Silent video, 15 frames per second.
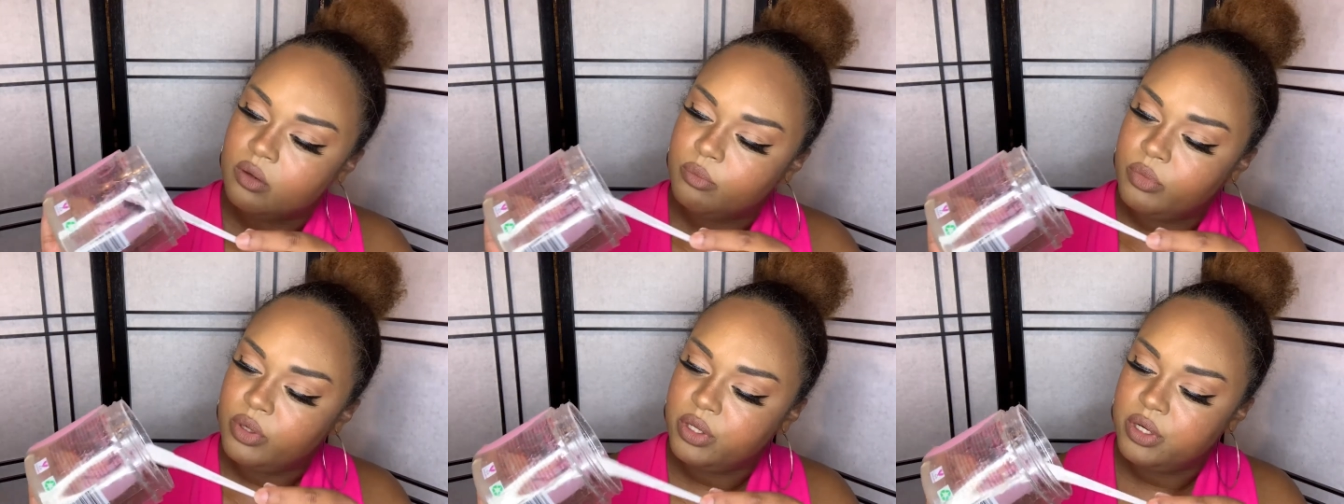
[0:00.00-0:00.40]

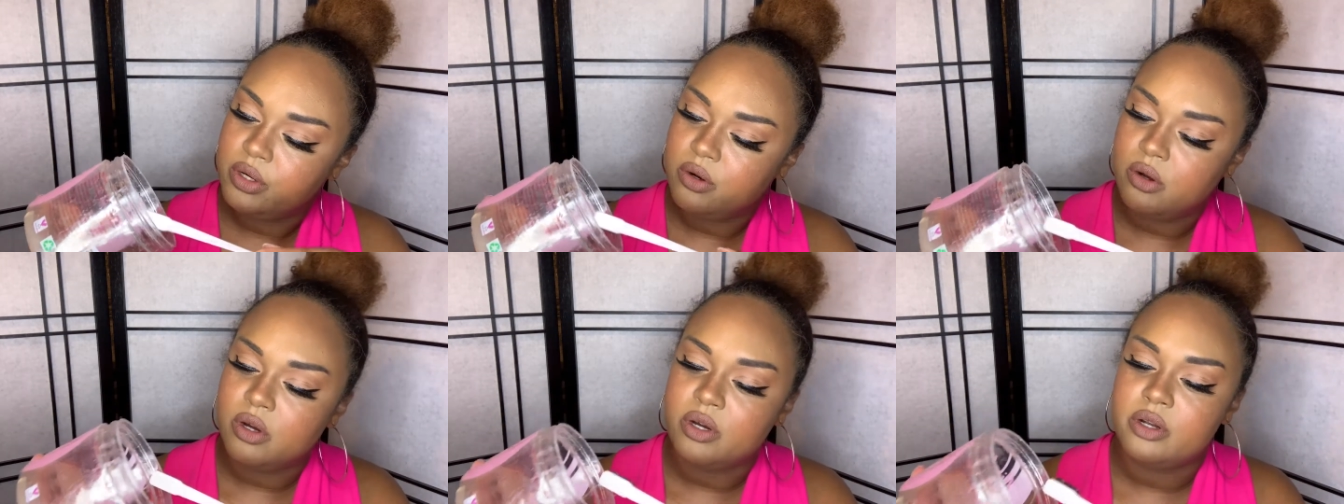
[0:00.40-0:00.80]
put it
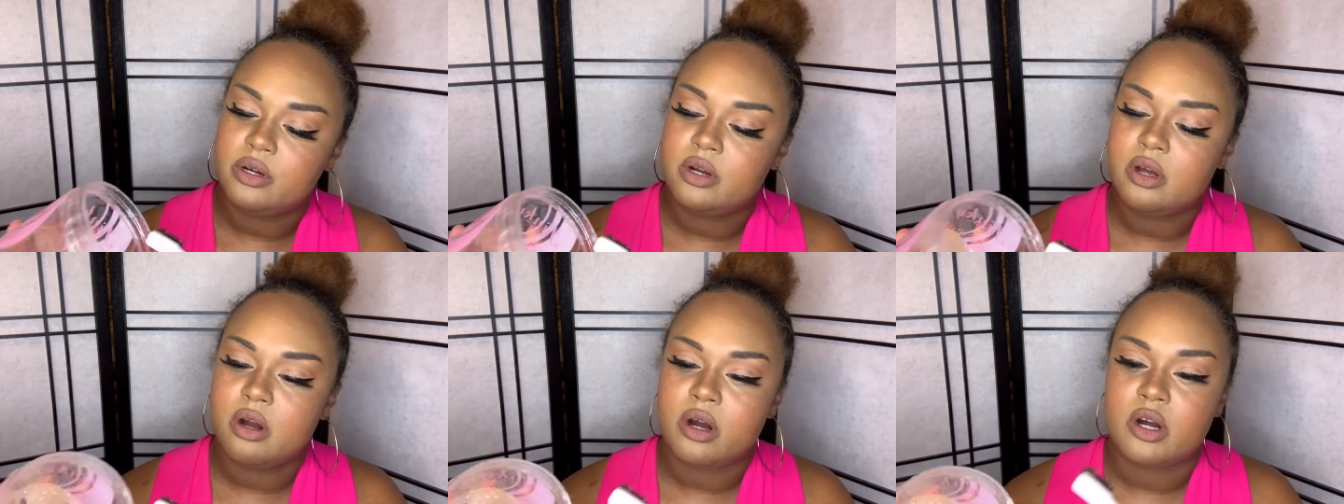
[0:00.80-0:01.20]
on
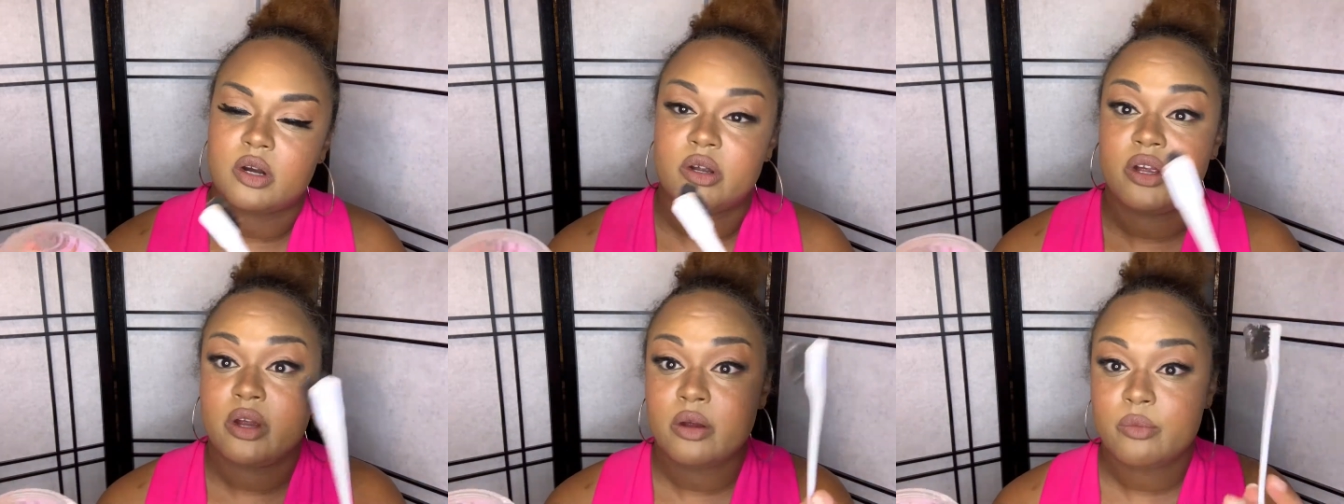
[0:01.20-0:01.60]

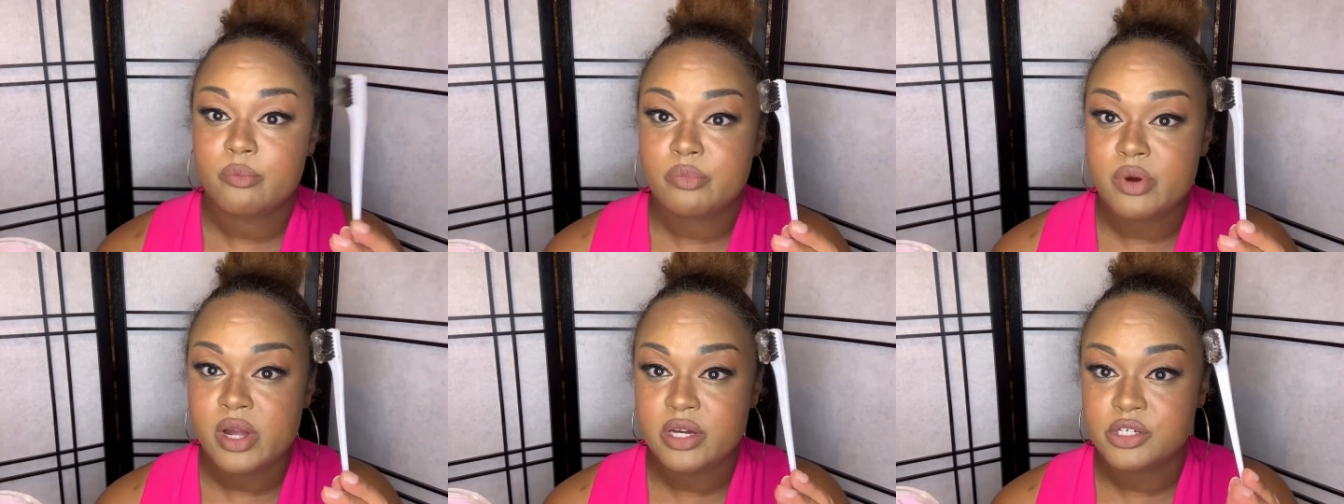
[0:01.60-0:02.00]
our
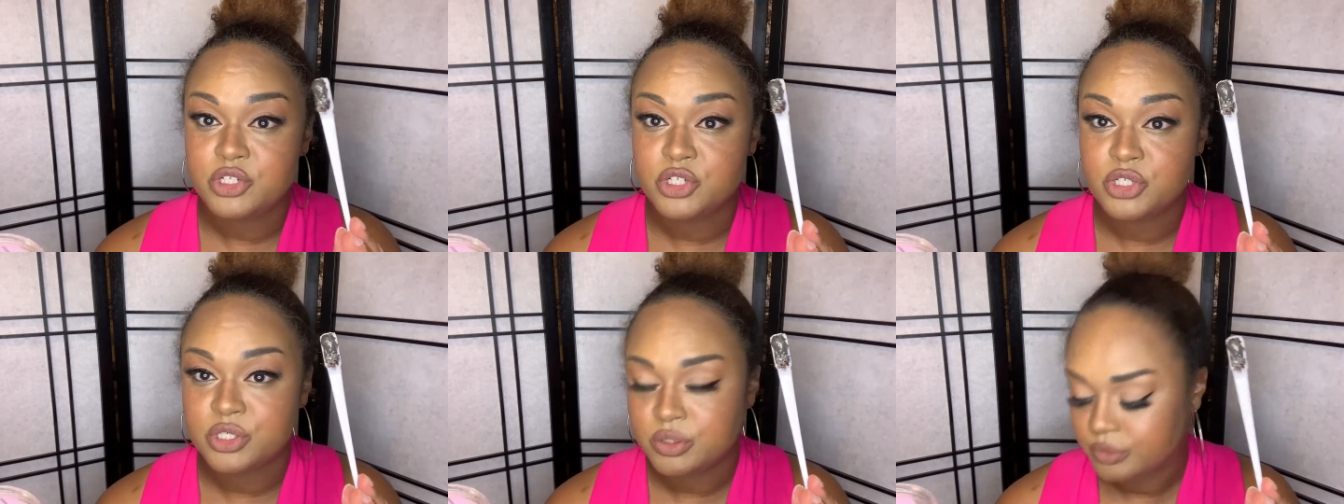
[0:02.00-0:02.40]

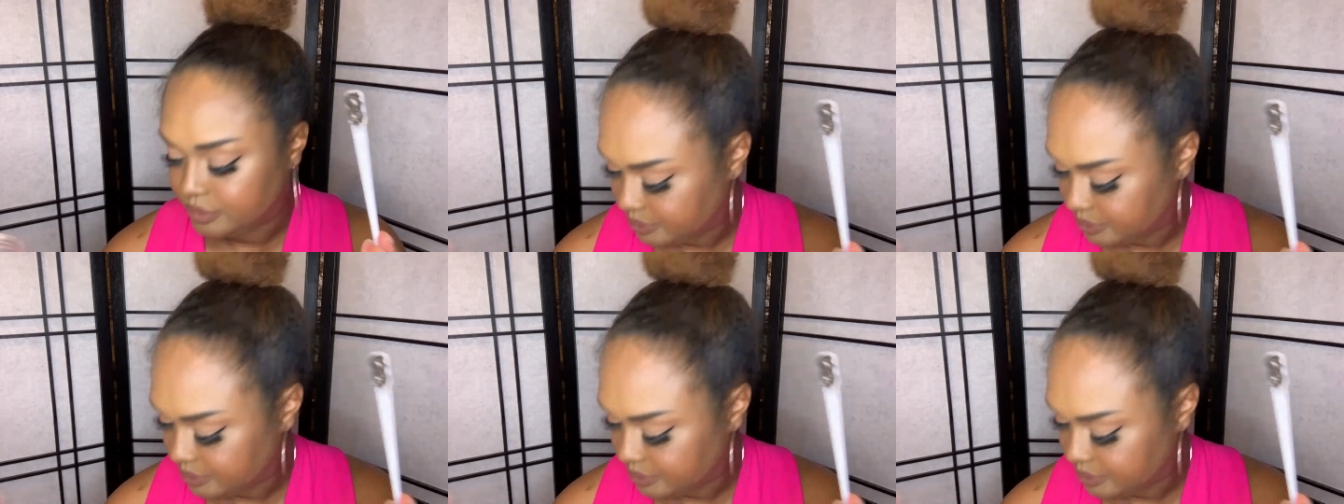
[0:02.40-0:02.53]
brush,